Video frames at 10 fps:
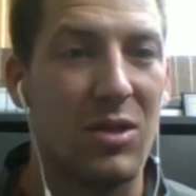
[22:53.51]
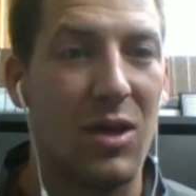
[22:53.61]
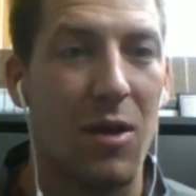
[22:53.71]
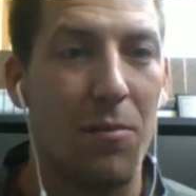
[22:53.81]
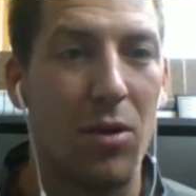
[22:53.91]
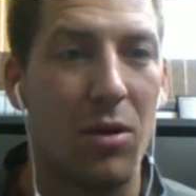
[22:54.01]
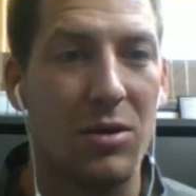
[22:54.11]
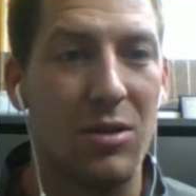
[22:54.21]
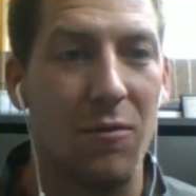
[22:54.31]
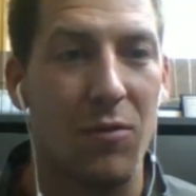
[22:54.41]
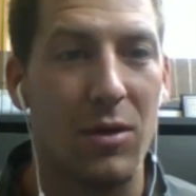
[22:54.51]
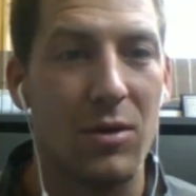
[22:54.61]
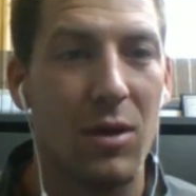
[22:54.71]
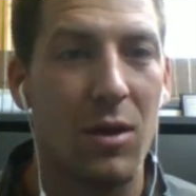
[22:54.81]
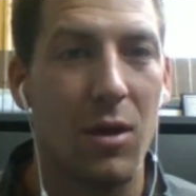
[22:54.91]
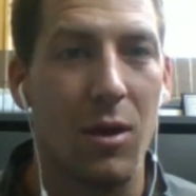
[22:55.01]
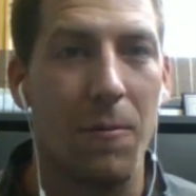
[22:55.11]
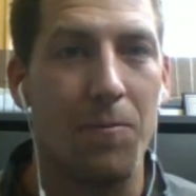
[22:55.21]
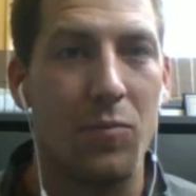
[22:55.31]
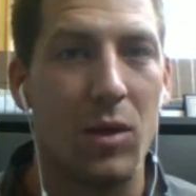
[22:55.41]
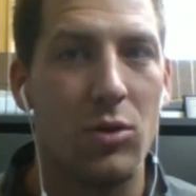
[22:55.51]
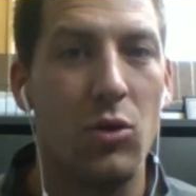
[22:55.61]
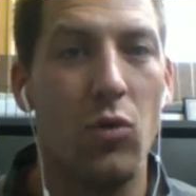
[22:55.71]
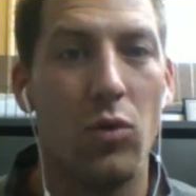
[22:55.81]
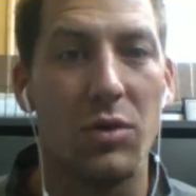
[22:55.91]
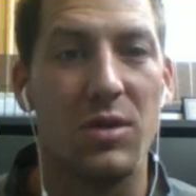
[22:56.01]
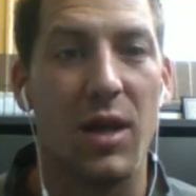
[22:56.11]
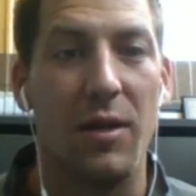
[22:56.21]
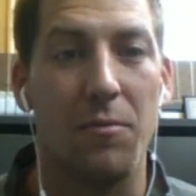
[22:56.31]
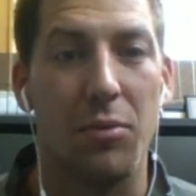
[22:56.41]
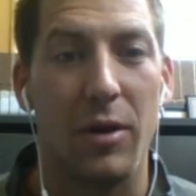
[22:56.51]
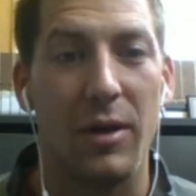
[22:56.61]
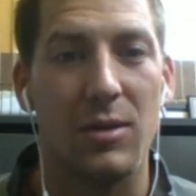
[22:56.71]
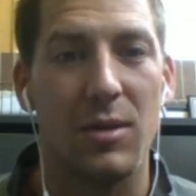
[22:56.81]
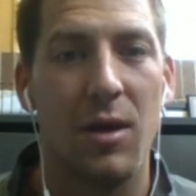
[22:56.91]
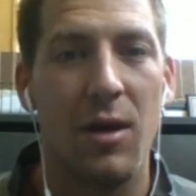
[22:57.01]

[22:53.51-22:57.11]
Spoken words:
set up and all these different tools set in place.